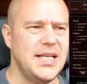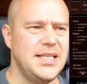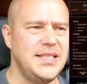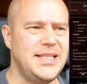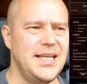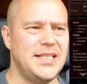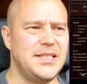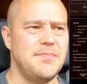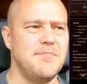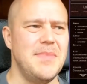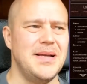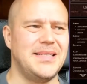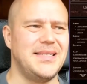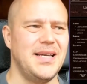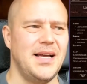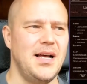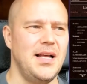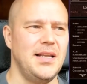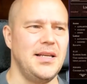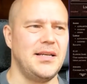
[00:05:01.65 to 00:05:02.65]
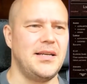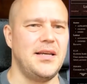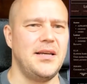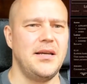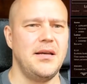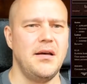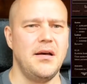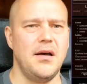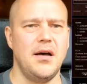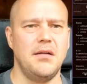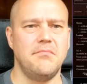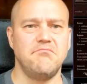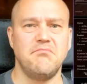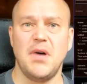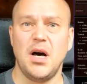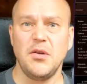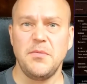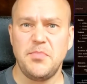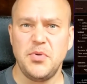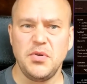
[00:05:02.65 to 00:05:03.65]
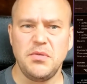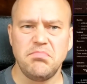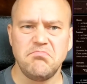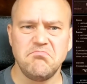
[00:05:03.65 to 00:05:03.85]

death metallic output,